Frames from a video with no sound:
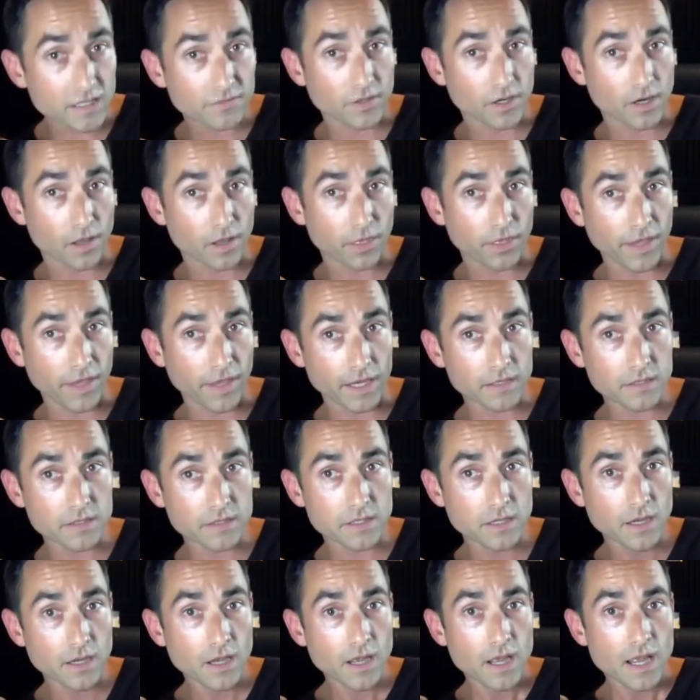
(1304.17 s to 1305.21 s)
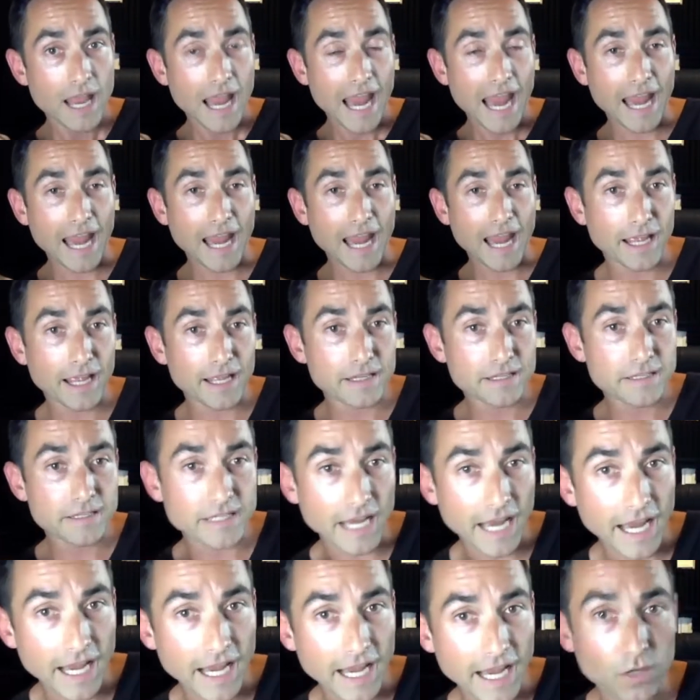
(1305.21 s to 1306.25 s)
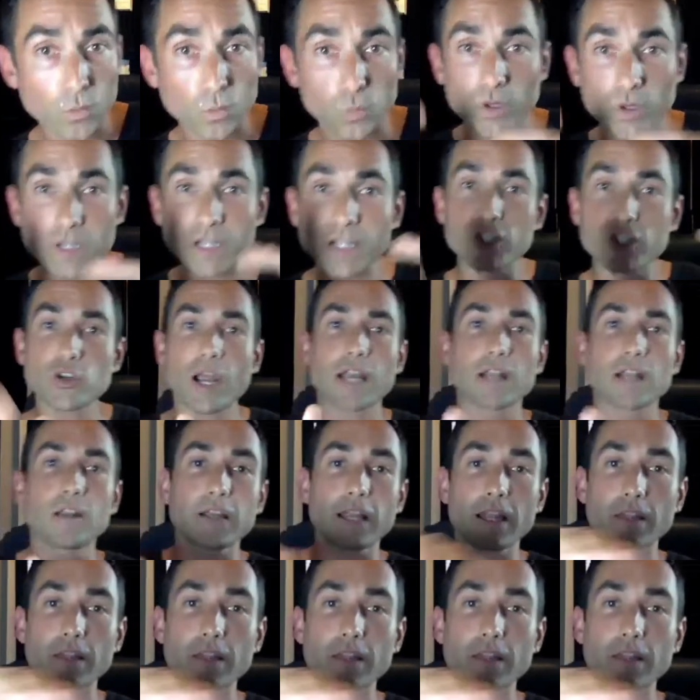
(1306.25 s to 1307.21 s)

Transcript: on things, and really try to look at